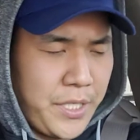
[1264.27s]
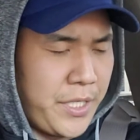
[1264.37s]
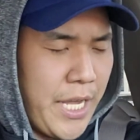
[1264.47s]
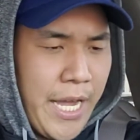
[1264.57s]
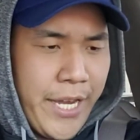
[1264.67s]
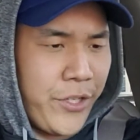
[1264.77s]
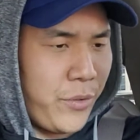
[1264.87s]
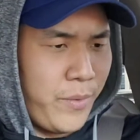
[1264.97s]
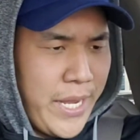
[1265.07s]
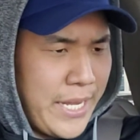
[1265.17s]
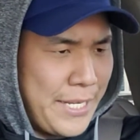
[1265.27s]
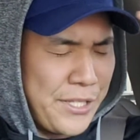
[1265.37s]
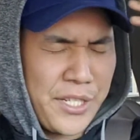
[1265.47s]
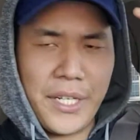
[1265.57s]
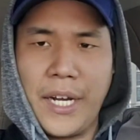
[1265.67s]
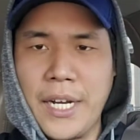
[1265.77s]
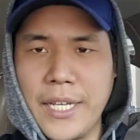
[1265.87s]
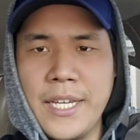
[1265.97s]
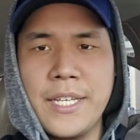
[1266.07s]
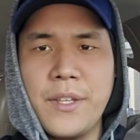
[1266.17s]
the stage, the way he's
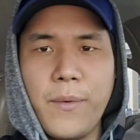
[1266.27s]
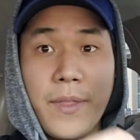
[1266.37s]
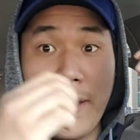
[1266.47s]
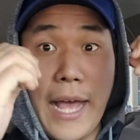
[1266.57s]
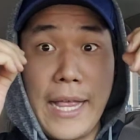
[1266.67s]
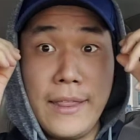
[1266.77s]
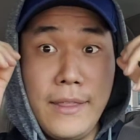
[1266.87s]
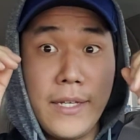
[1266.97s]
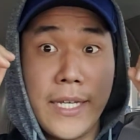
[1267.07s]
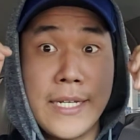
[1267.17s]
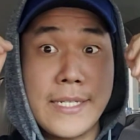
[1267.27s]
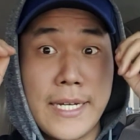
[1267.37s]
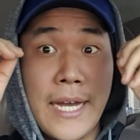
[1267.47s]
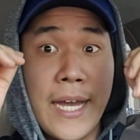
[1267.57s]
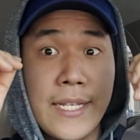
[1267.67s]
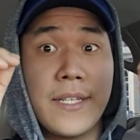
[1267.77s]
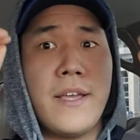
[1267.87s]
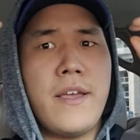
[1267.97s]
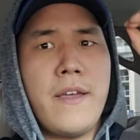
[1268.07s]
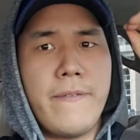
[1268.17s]
talking, and the, the look in his eyes,
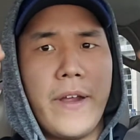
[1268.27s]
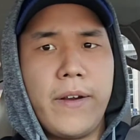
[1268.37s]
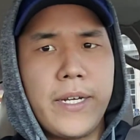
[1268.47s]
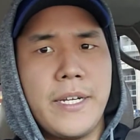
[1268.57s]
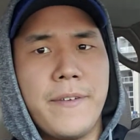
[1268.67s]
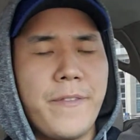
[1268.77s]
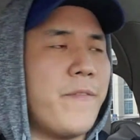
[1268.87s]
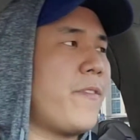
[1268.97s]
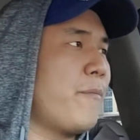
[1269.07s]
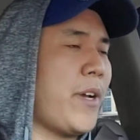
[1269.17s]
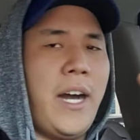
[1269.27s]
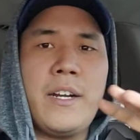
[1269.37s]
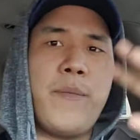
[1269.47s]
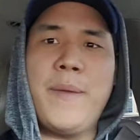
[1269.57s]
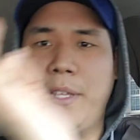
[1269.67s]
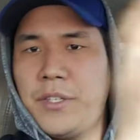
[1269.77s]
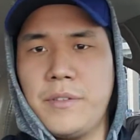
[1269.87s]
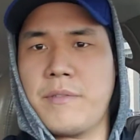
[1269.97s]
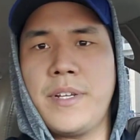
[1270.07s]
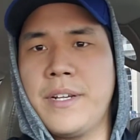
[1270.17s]
very different from Conor maybe
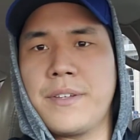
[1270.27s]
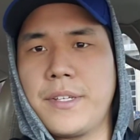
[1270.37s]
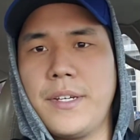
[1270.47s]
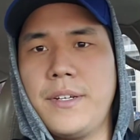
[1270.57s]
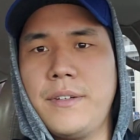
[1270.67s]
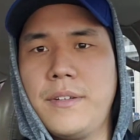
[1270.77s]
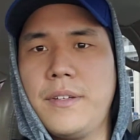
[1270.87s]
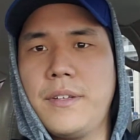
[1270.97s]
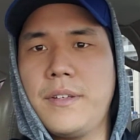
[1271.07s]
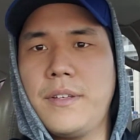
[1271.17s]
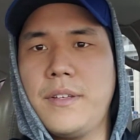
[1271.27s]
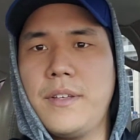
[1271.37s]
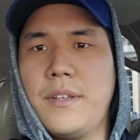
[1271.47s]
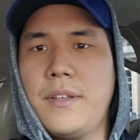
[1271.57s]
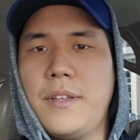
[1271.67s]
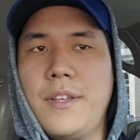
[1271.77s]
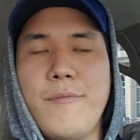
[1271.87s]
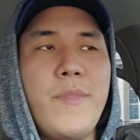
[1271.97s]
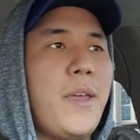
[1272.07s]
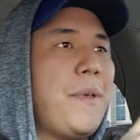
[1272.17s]
two, three years ago.
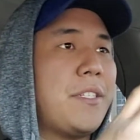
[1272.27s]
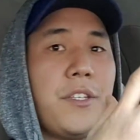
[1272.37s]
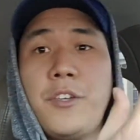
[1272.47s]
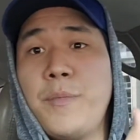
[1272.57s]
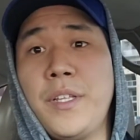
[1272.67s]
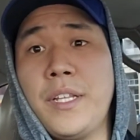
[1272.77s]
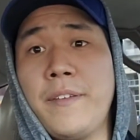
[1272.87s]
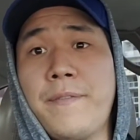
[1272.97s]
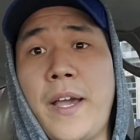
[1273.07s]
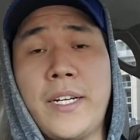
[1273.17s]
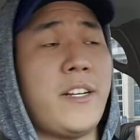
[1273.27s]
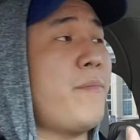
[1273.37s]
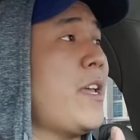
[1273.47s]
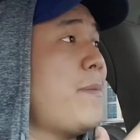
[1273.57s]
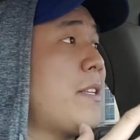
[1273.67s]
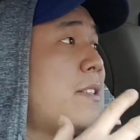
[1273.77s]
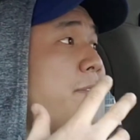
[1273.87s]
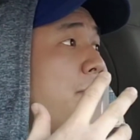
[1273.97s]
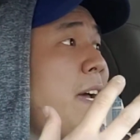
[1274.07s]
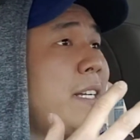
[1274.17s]
Maybe it's the humility factor. Maybe it's the
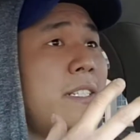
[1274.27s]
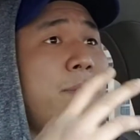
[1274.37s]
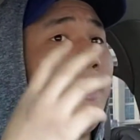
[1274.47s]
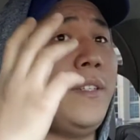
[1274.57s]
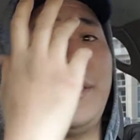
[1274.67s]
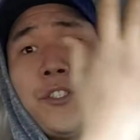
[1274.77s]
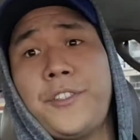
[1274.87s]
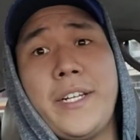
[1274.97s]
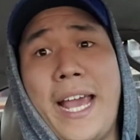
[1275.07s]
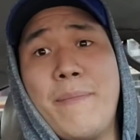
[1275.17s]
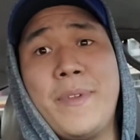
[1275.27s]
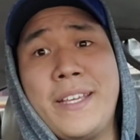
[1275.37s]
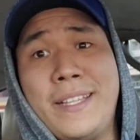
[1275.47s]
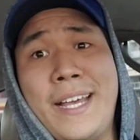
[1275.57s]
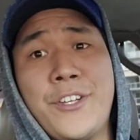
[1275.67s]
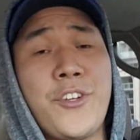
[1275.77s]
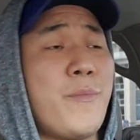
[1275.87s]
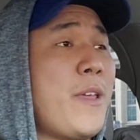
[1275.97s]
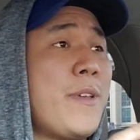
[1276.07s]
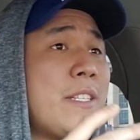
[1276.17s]
fact of all this shit happening last year.
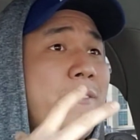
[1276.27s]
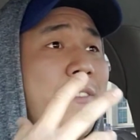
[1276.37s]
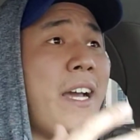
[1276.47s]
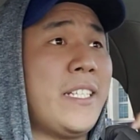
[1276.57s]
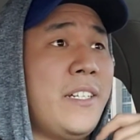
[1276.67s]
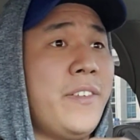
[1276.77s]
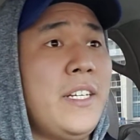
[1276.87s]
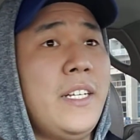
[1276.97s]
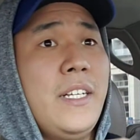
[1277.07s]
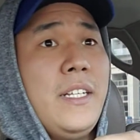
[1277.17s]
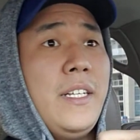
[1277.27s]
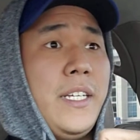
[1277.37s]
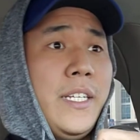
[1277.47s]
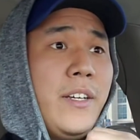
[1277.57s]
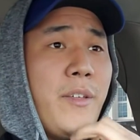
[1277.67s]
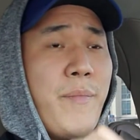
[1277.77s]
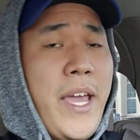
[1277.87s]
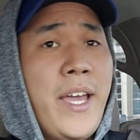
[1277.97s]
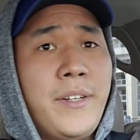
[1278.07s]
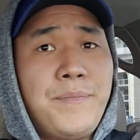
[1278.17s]
Maybe it's the fact of, you know, the
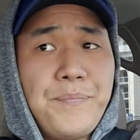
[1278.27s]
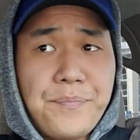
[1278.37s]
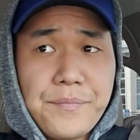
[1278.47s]
man